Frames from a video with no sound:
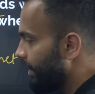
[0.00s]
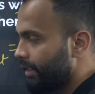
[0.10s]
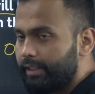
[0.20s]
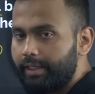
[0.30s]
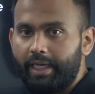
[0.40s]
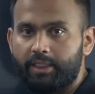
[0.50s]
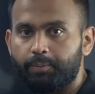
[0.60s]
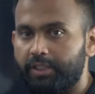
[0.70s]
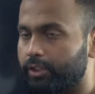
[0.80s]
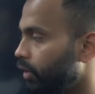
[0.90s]
the
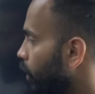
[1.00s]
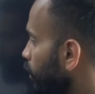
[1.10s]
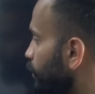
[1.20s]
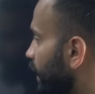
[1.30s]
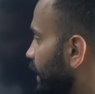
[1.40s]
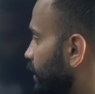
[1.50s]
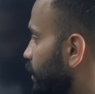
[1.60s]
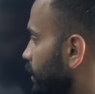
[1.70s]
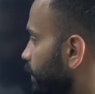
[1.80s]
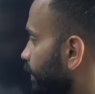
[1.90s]
expression of
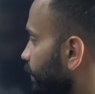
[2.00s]
H,